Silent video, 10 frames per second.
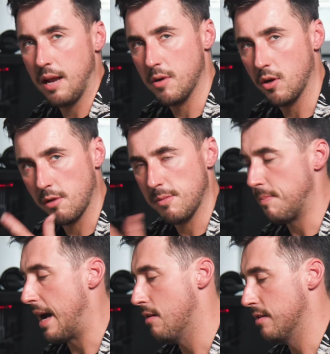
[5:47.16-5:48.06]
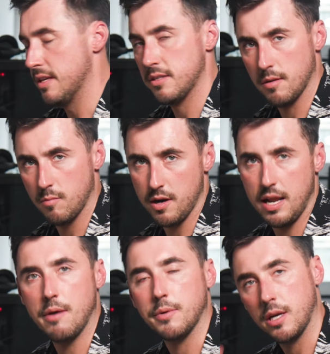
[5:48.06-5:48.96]
we're not going to be powering this up right
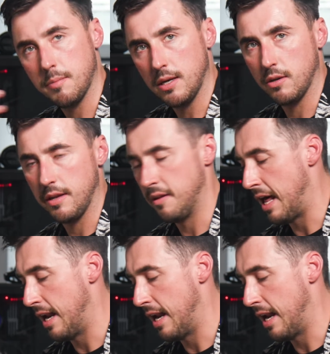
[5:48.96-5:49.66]
now. We're going to be looking at that